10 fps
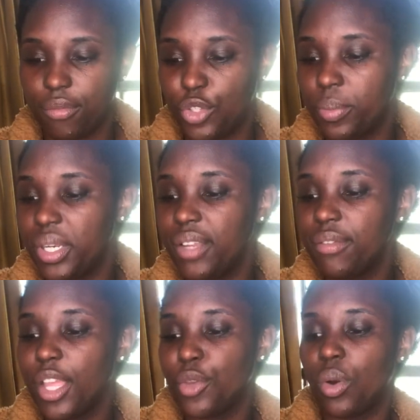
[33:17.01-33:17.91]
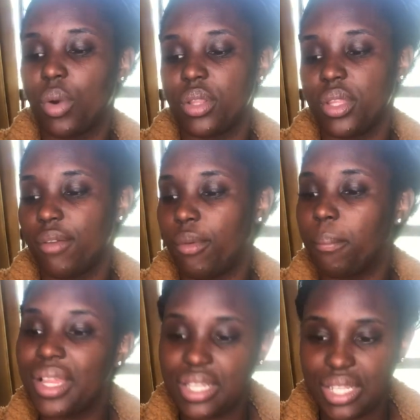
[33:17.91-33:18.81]
Do you believe that you are worthy of
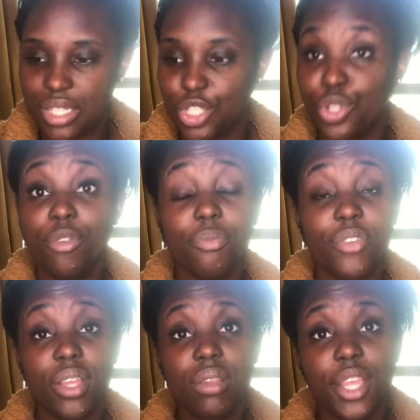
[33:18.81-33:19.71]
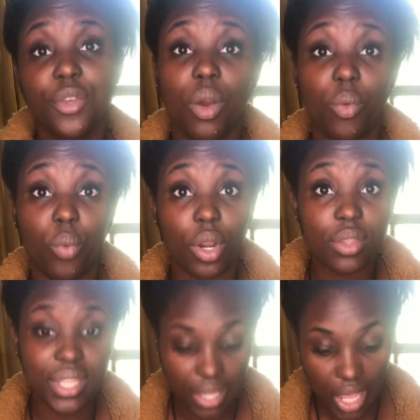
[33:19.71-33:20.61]
abundance? Do you feel that you are
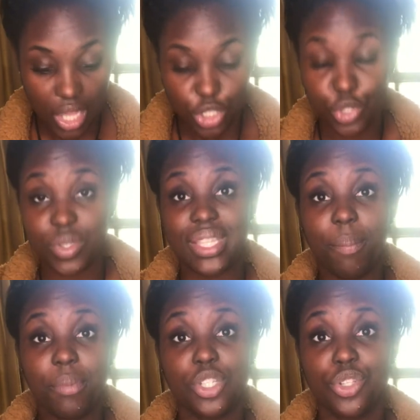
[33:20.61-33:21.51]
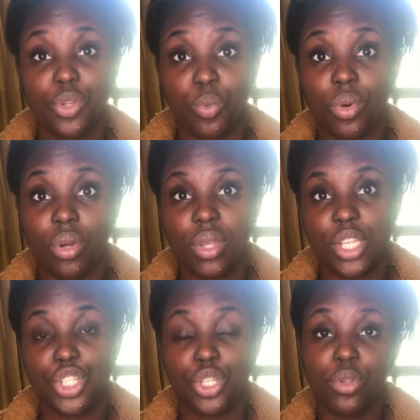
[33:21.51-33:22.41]
worthy to step into the world
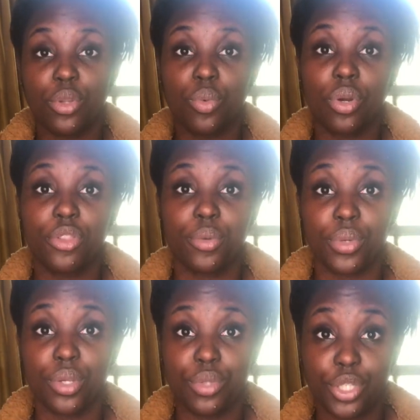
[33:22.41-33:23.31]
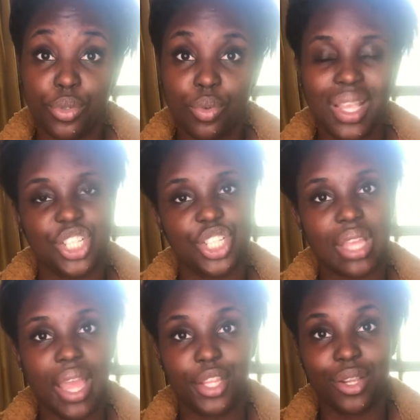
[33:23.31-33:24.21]
and show the world the real you and
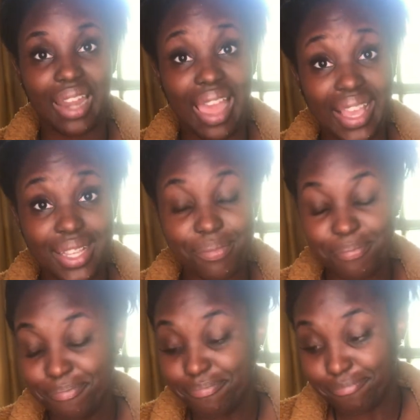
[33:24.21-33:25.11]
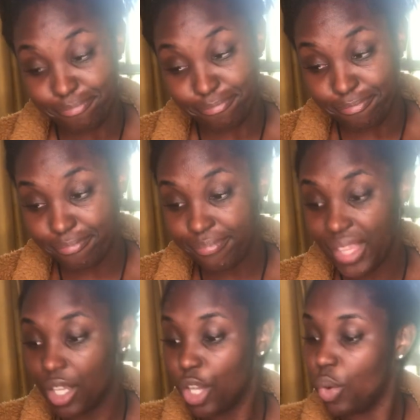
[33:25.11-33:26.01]
shine your light?
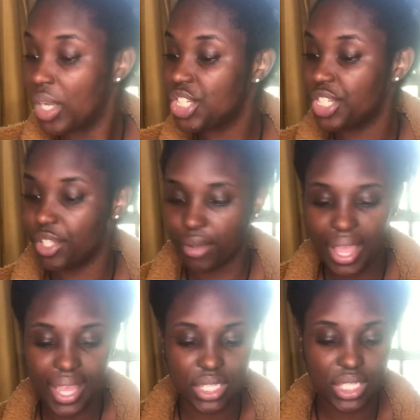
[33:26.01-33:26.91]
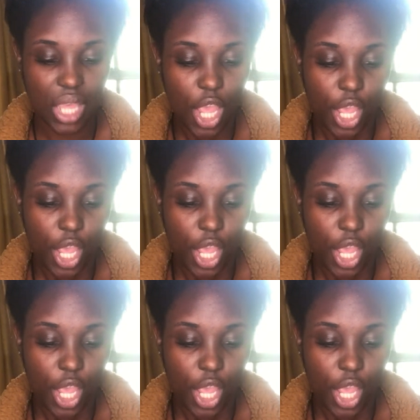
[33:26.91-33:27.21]
Good question, you guys.